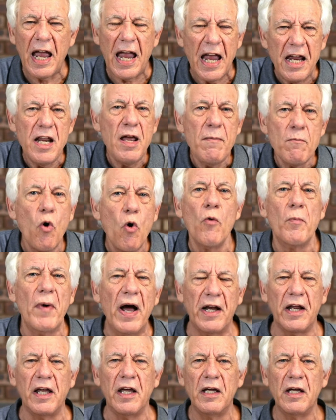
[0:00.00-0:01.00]
any more
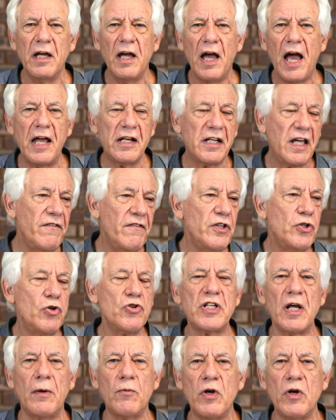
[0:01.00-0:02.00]
money and give it to
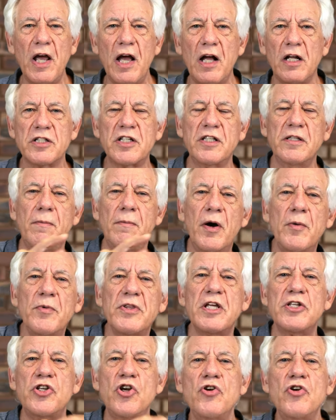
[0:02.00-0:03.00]
someone else the moment
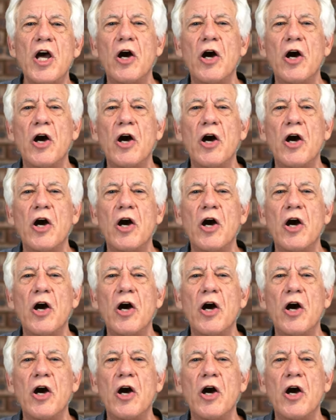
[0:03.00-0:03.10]
that you